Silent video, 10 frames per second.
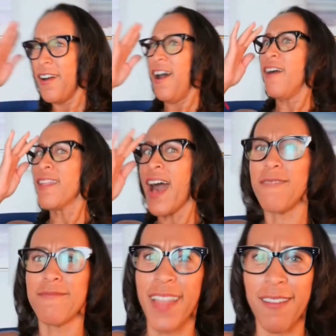Hold up.
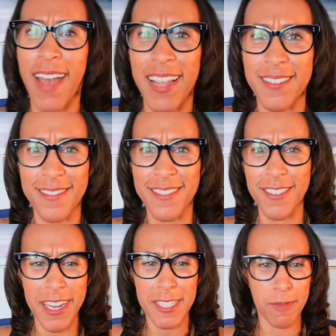Like, wait, you
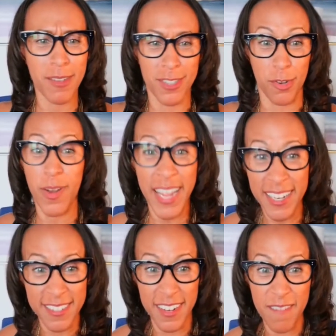ain't supposed to quit.
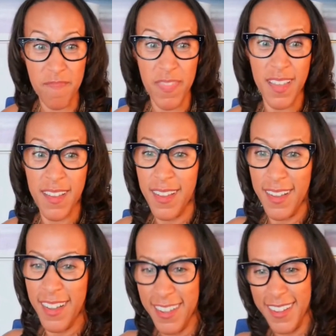
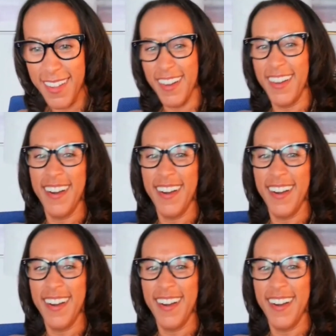I